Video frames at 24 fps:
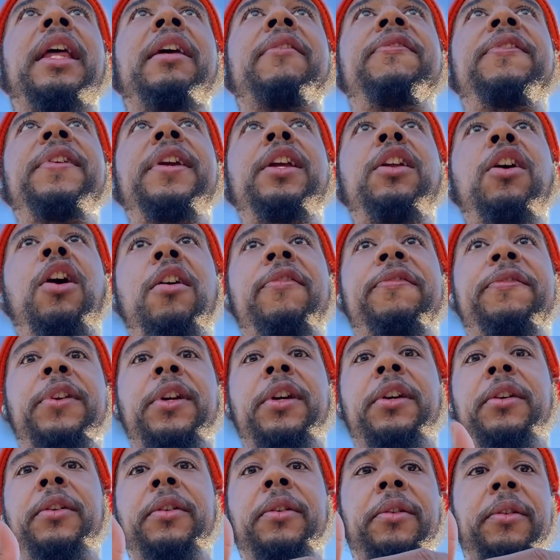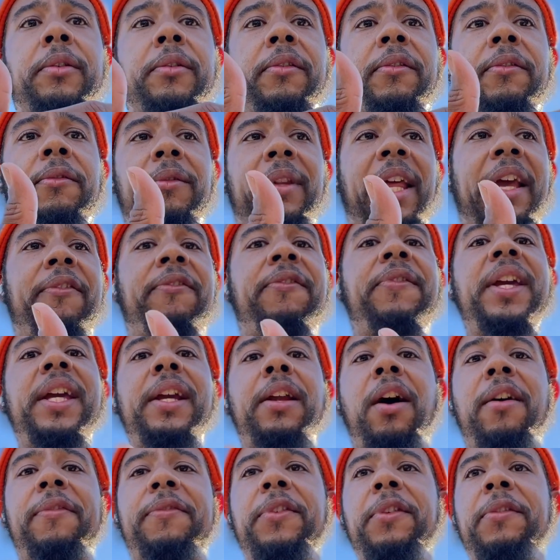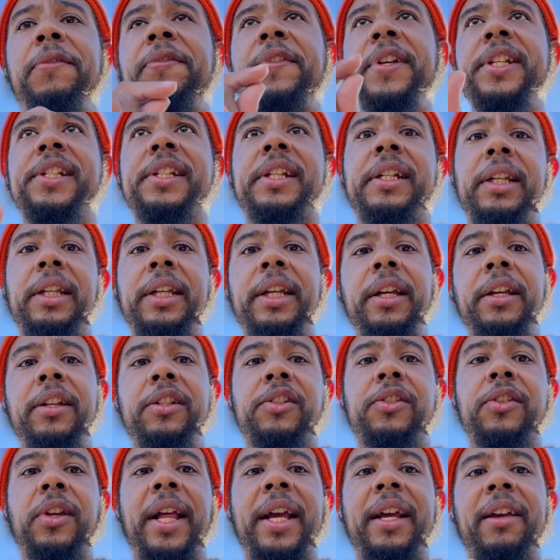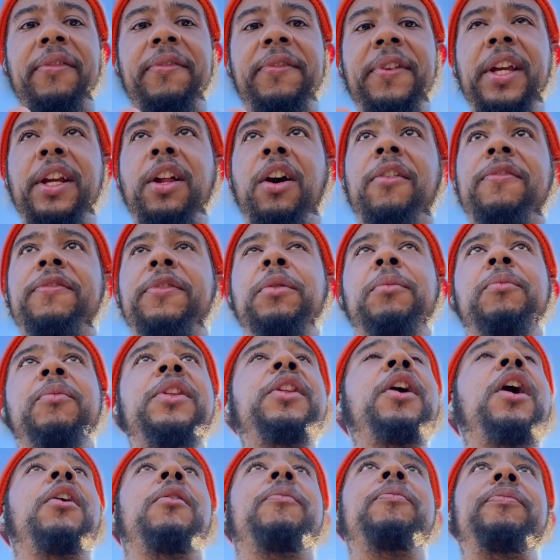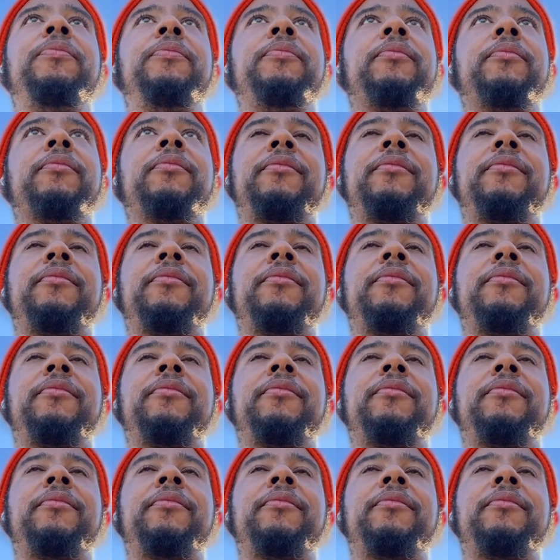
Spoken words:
They feed off you physically so they can feed off you. No.